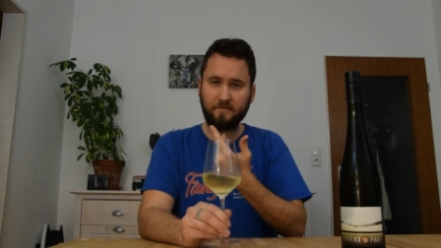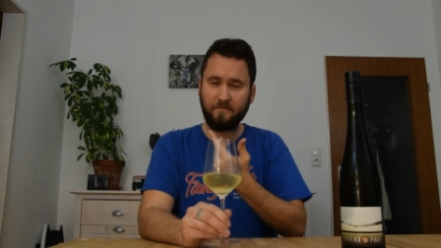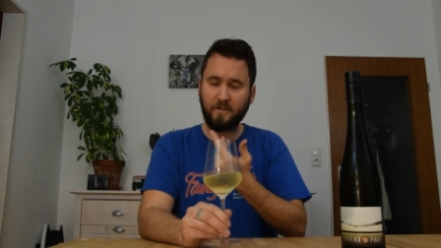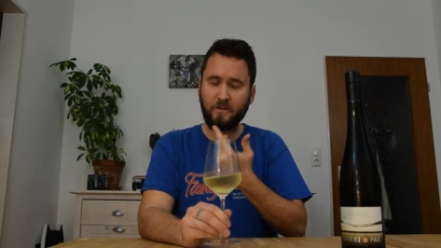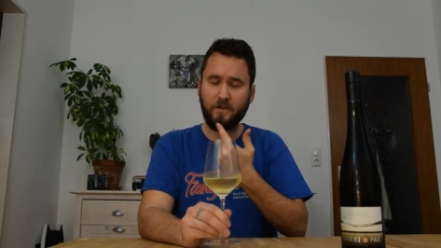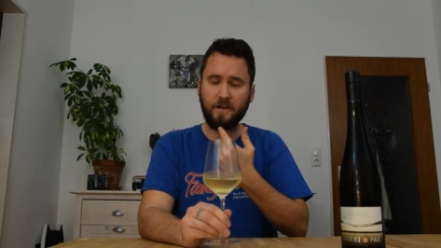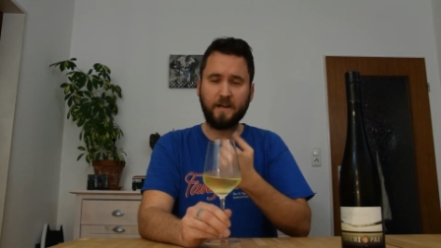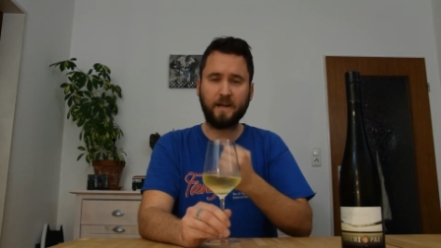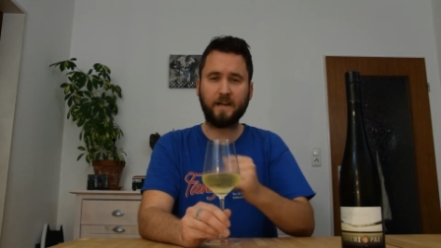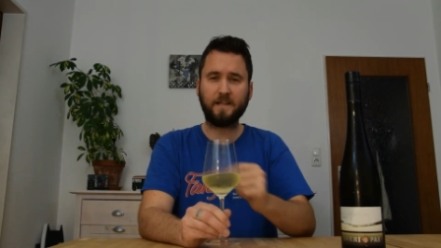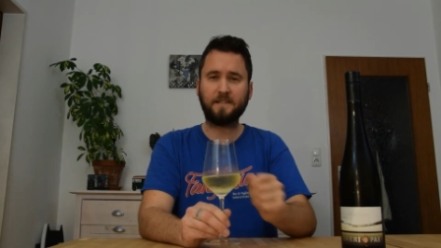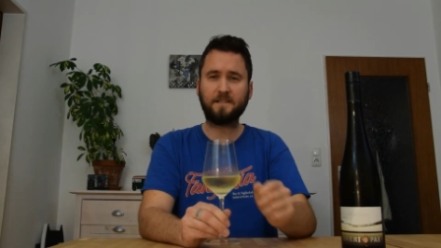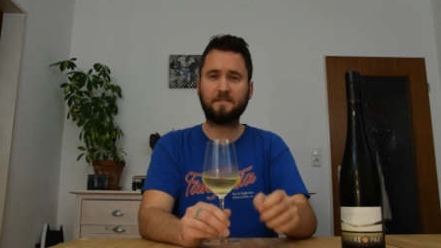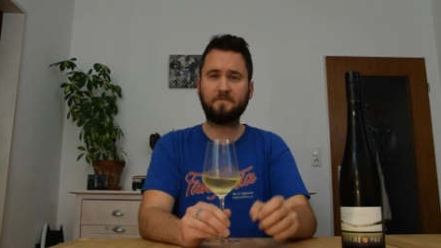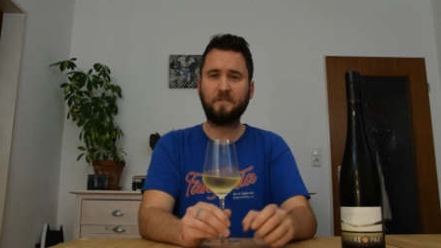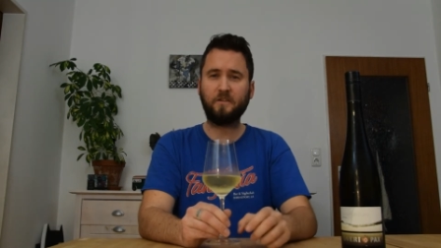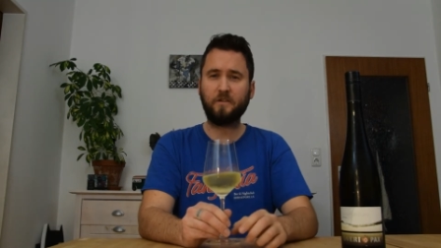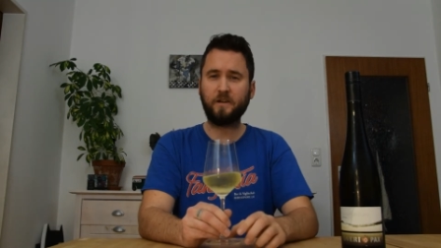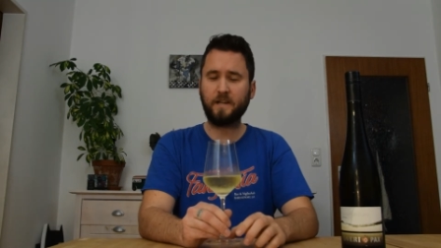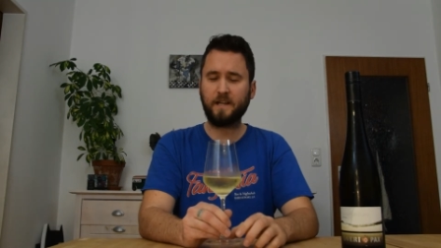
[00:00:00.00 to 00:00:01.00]
Very nice,
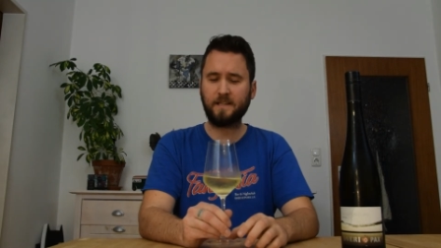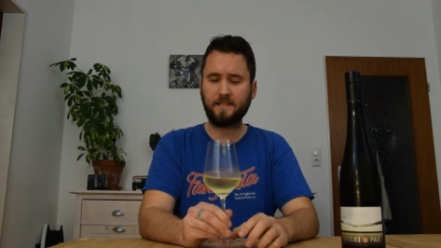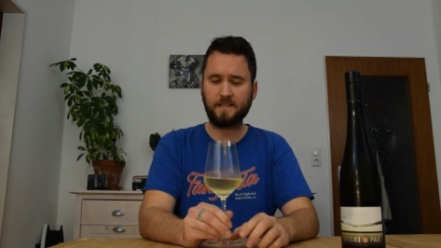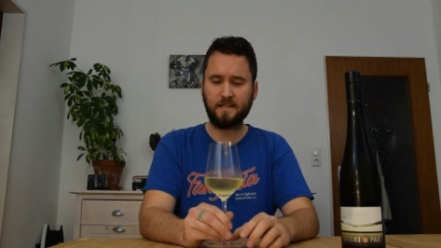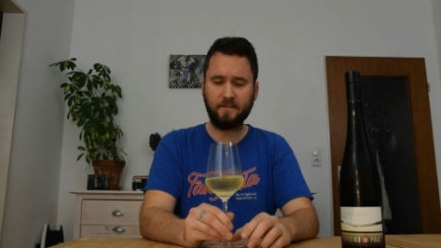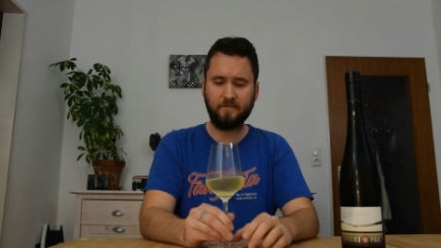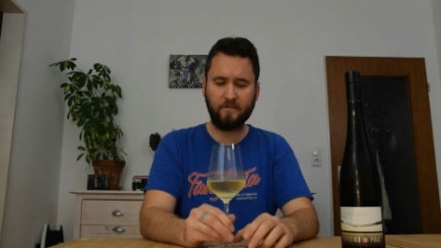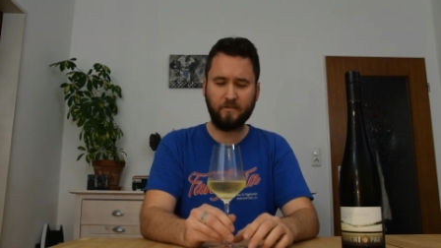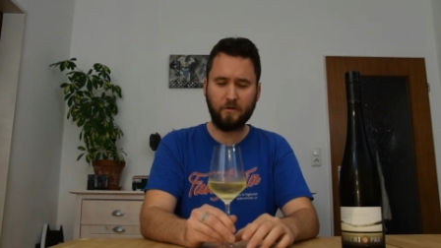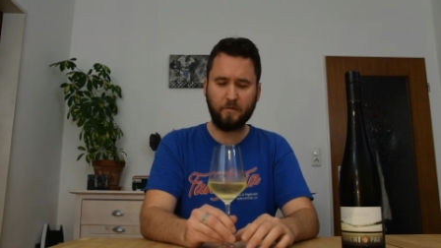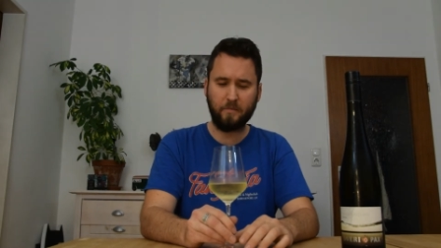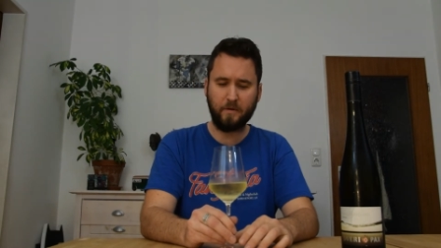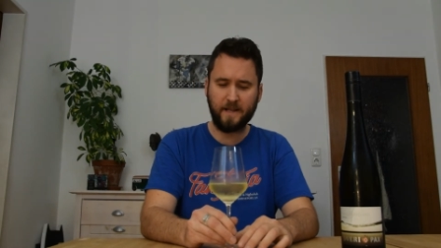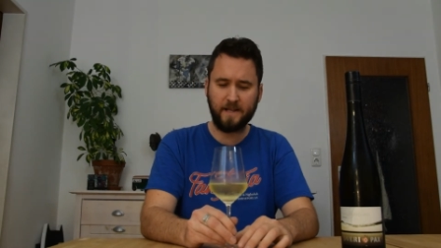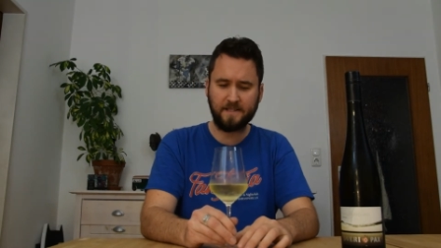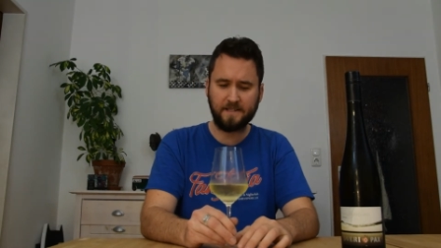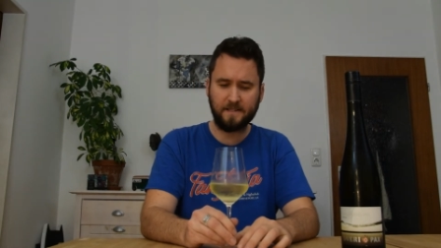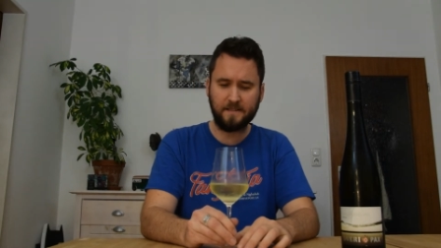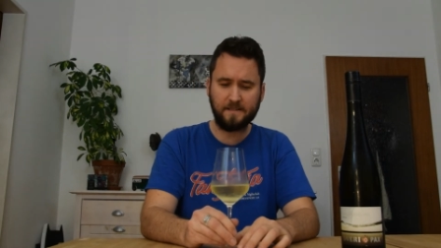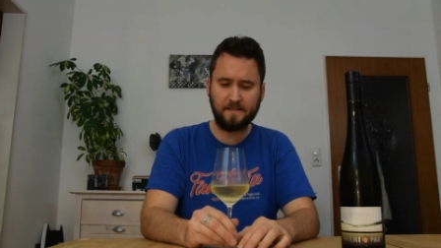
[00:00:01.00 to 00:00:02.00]
very nicely, very
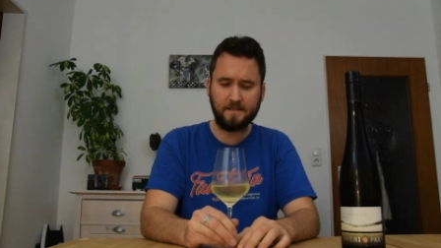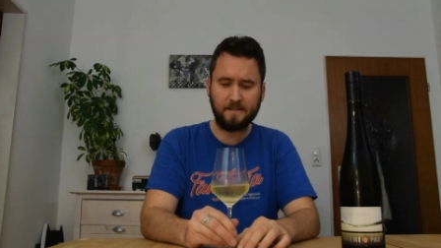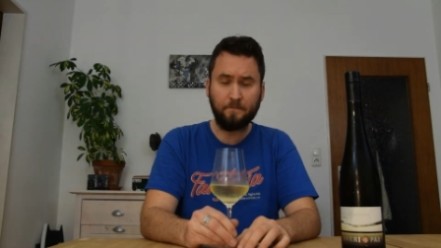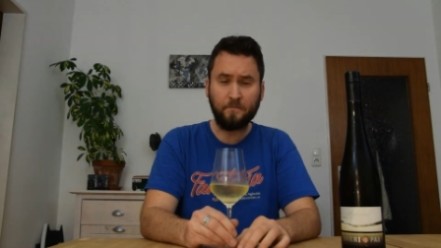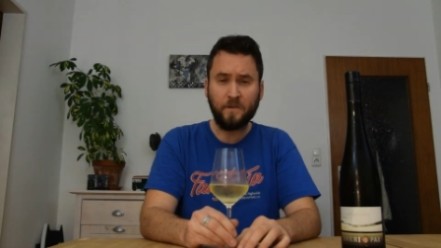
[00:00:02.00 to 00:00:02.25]
pleasant.